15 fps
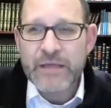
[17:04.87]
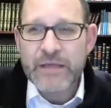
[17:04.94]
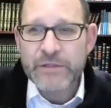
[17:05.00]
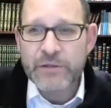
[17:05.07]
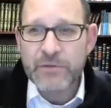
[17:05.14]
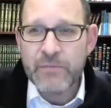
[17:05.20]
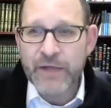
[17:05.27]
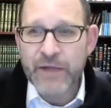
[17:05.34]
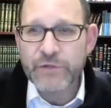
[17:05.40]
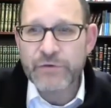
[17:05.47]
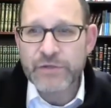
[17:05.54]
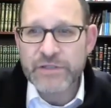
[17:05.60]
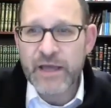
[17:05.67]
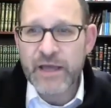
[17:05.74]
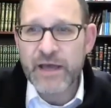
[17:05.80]
So the
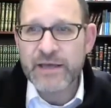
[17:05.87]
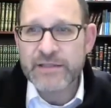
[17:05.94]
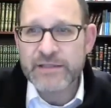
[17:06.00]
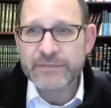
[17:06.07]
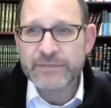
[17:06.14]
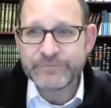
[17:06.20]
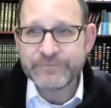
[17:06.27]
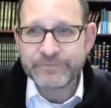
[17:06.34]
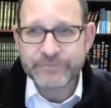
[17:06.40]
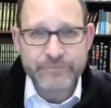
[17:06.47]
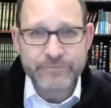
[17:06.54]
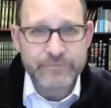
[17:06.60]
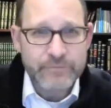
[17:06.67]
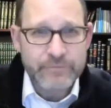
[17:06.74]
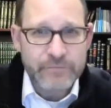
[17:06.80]
Medrash says,
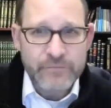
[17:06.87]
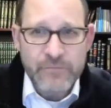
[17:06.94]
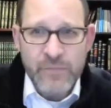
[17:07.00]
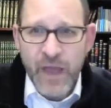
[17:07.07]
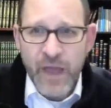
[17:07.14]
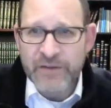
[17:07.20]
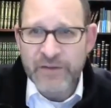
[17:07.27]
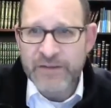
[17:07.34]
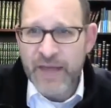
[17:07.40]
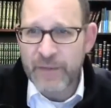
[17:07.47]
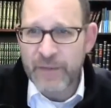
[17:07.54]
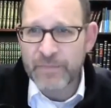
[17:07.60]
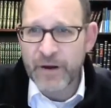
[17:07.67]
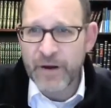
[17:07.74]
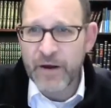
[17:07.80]
on the
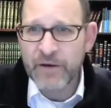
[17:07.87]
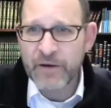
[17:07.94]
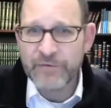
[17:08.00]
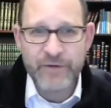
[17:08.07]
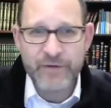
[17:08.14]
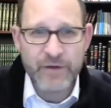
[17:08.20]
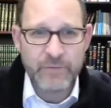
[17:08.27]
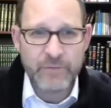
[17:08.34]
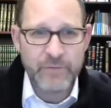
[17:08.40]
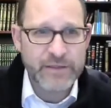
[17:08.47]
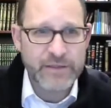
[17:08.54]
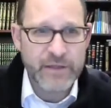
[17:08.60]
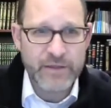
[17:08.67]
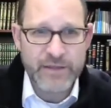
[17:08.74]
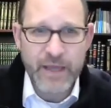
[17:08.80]
top of it's
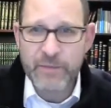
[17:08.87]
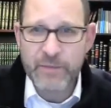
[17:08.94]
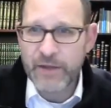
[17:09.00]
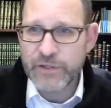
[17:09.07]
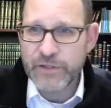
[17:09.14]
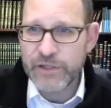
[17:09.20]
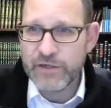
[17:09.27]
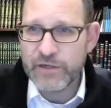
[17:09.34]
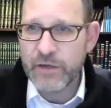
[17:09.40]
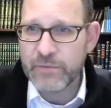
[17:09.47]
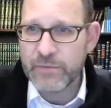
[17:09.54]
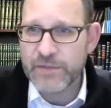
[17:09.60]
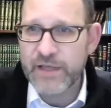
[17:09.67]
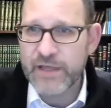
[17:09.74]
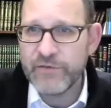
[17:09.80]
on the top of my sheet here,
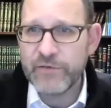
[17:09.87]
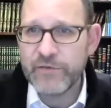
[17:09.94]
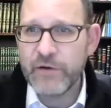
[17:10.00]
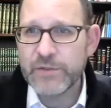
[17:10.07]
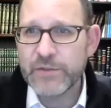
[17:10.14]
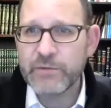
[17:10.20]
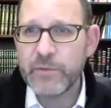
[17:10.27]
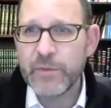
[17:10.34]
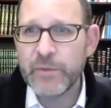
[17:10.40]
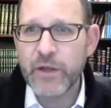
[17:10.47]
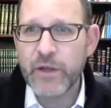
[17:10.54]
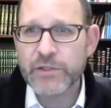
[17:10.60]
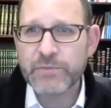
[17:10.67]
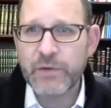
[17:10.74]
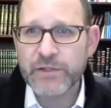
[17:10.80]
number 7. Rabbi Shimon
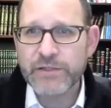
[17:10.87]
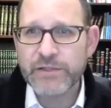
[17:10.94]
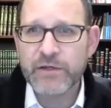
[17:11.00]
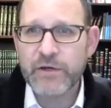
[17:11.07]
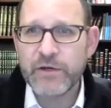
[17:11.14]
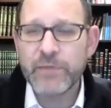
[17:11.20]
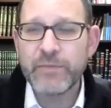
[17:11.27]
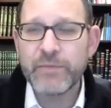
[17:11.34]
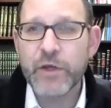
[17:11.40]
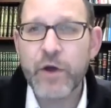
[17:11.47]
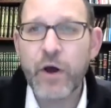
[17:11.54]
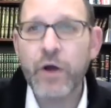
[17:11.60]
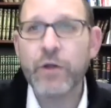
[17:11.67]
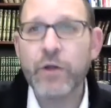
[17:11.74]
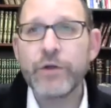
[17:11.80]
Melakish pasuk kirya
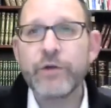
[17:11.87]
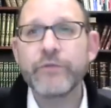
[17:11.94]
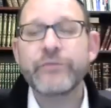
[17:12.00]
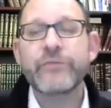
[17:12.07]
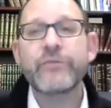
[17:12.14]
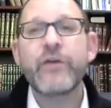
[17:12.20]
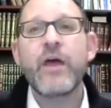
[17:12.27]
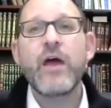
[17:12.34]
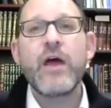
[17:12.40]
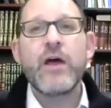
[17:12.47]
begolios.